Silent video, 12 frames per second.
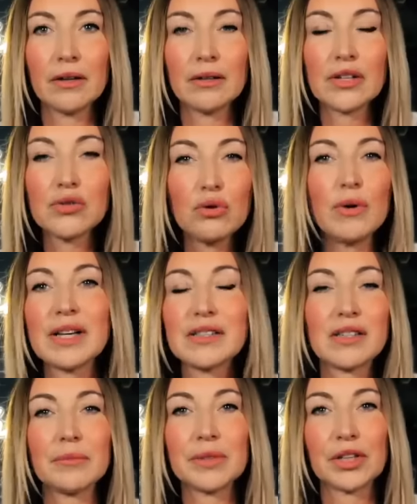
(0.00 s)
There's always
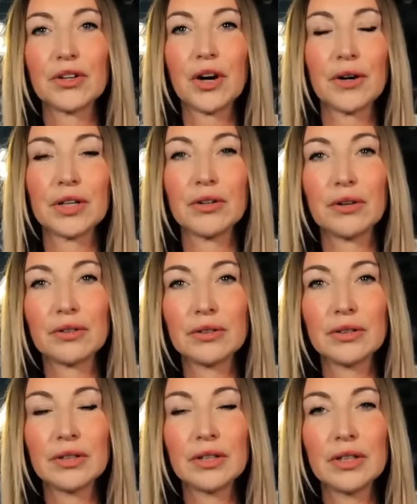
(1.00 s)
something going on.
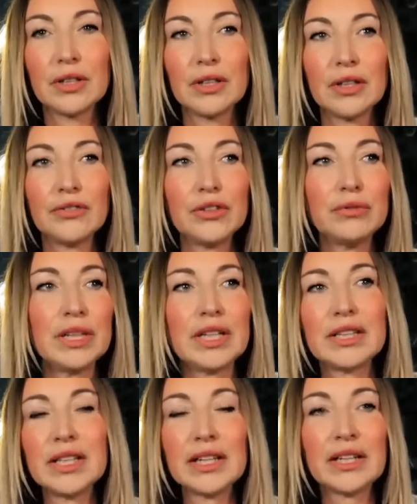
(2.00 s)
If you really
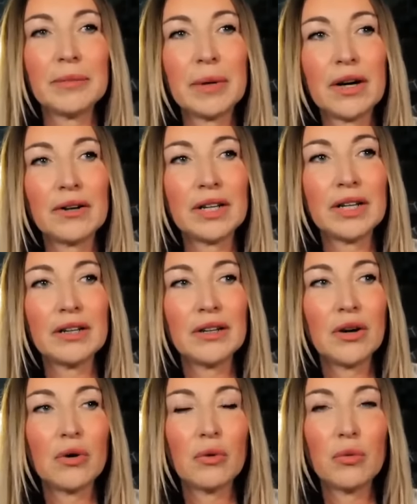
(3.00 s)
think about it,
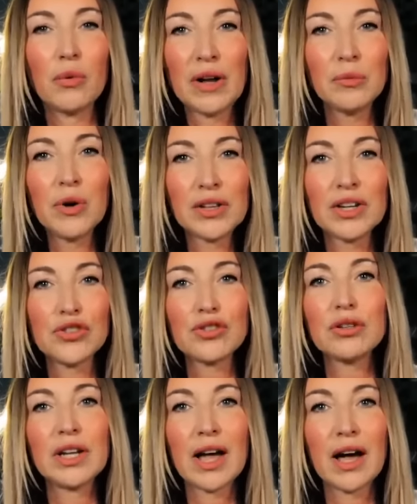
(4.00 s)
when were they
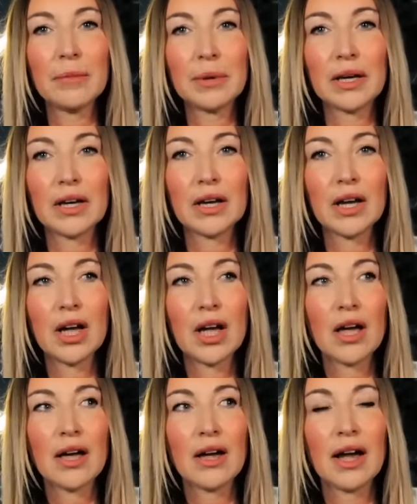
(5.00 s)
truly happy?
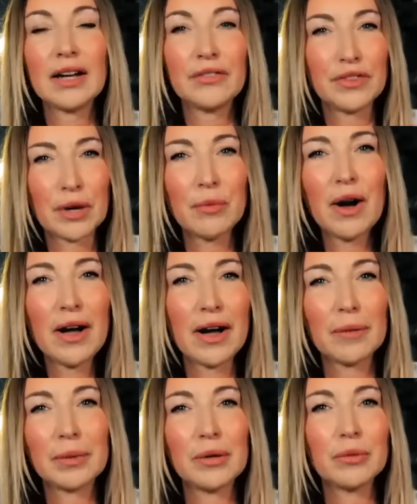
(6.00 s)
And if they were
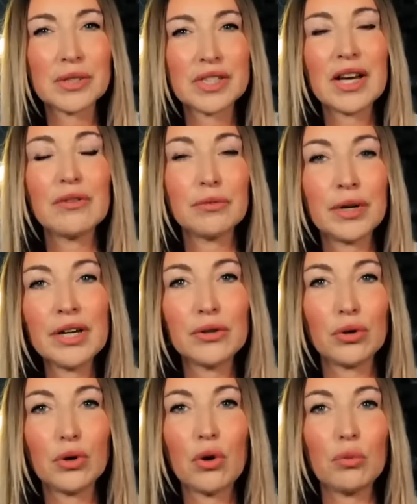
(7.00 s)
happy, was that
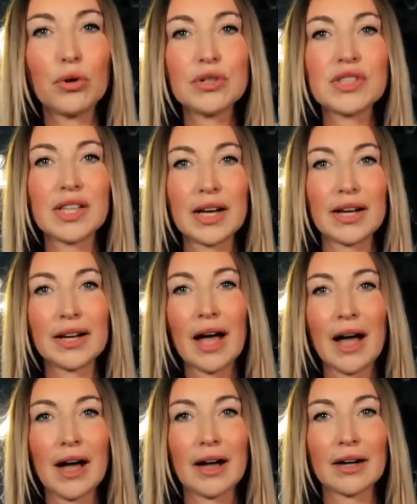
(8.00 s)
real or was that an
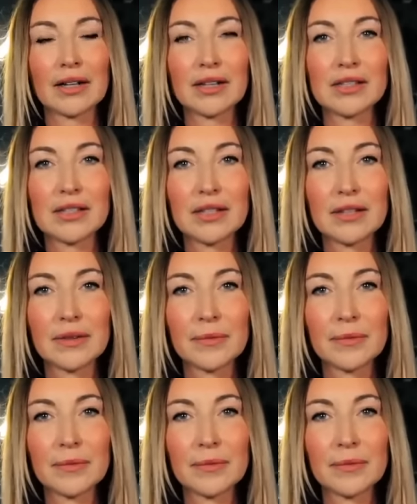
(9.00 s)
act?